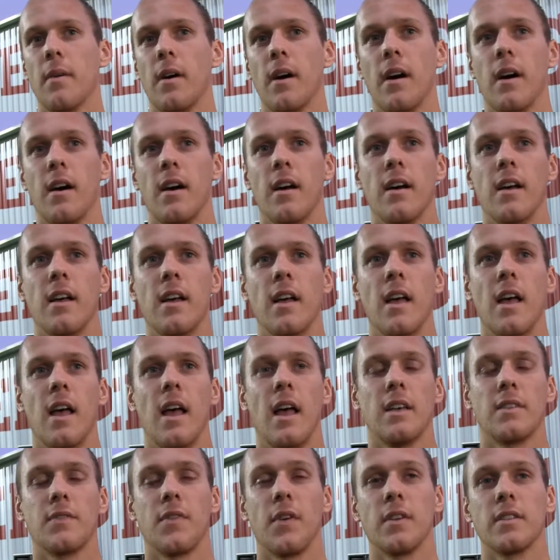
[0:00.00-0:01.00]

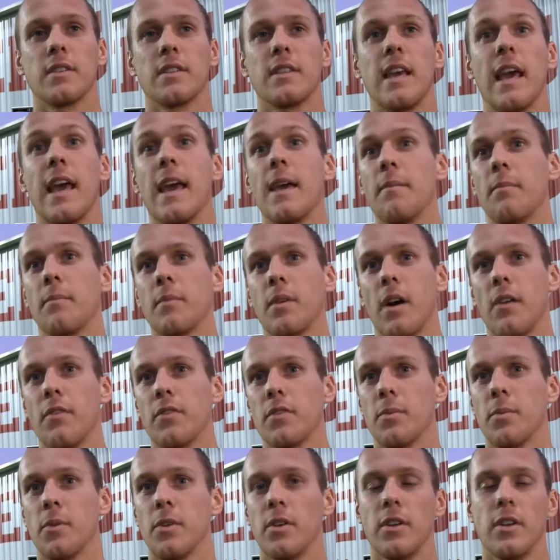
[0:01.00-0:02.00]
As far as game
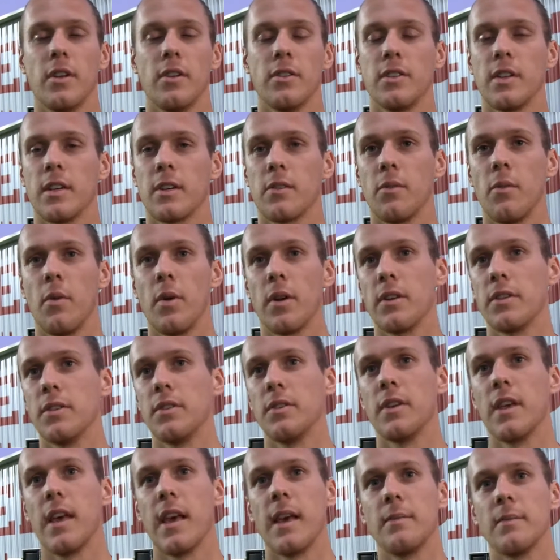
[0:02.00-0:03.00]
comfortable, you know, it took one or
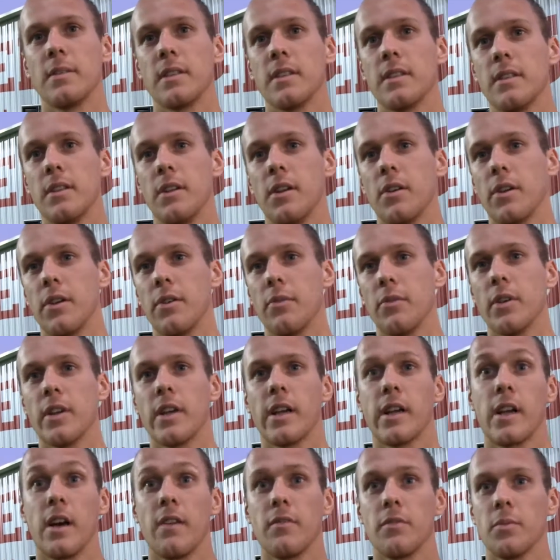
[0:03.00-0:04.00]
two games to, you know, really
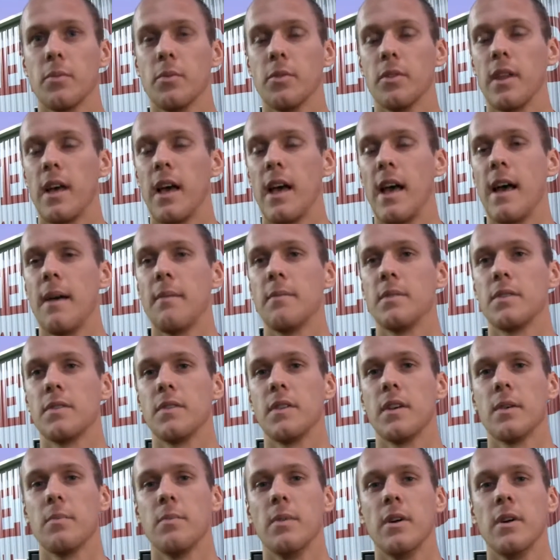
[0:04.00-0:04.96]
get comfortable in that atmosphere.